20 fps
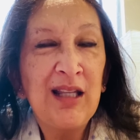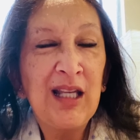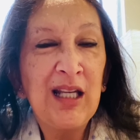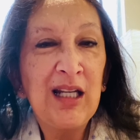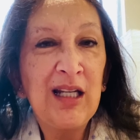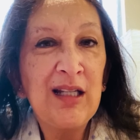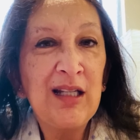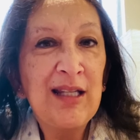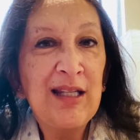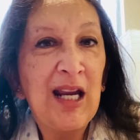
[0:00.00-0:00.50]

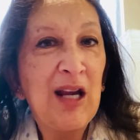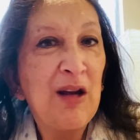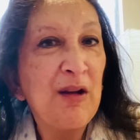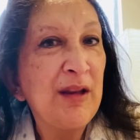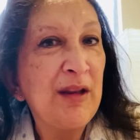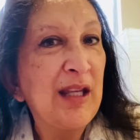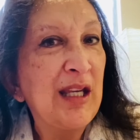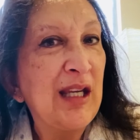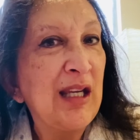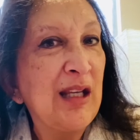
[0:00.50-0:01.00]
is
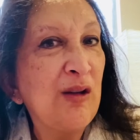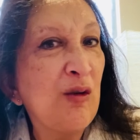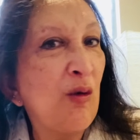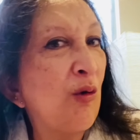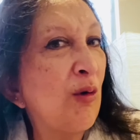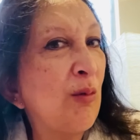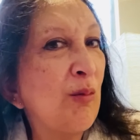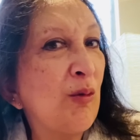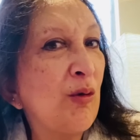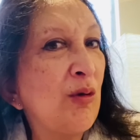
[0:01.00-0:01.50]
healthy,
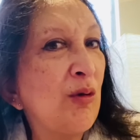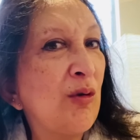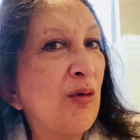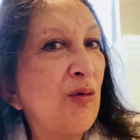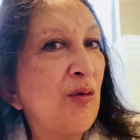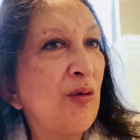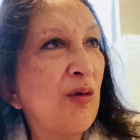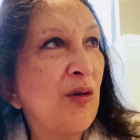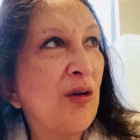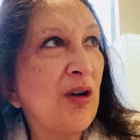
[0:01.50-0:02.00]
normal,
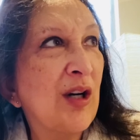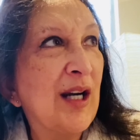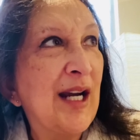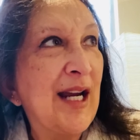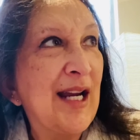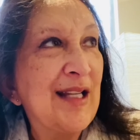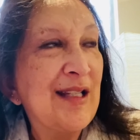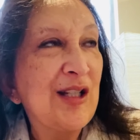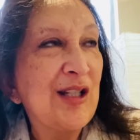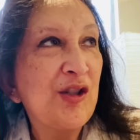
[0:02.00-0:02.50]
or
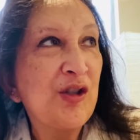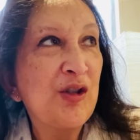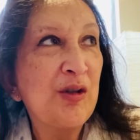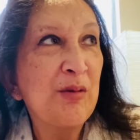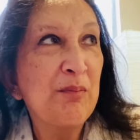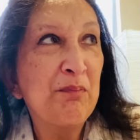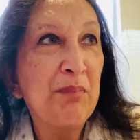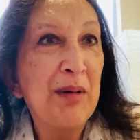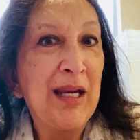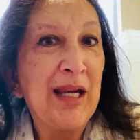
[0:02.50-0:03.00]
as it
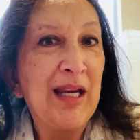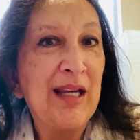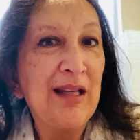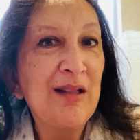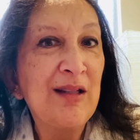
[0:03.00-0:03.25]
should be.